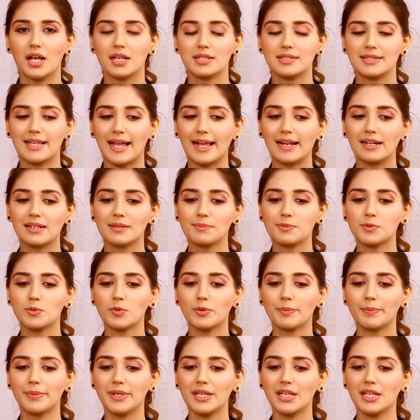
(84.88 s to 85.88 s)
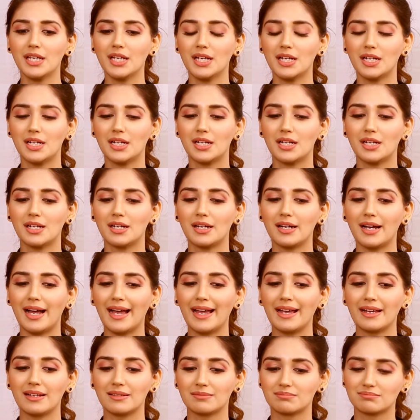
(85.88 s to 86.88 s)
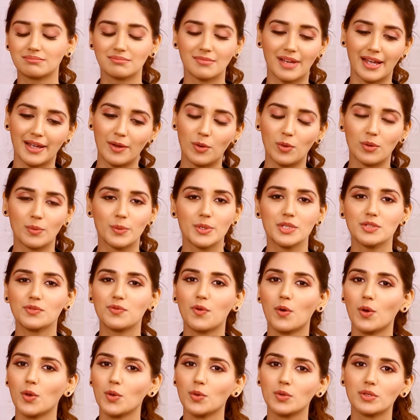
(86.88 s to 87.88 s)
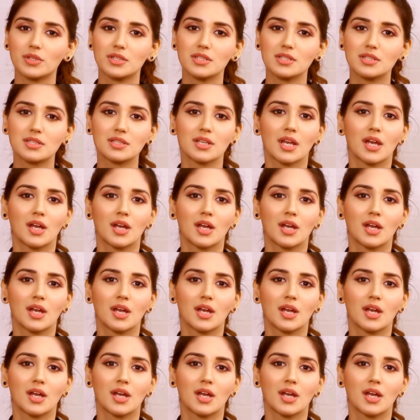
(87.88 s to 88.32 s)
Style tips would be, I always follow this.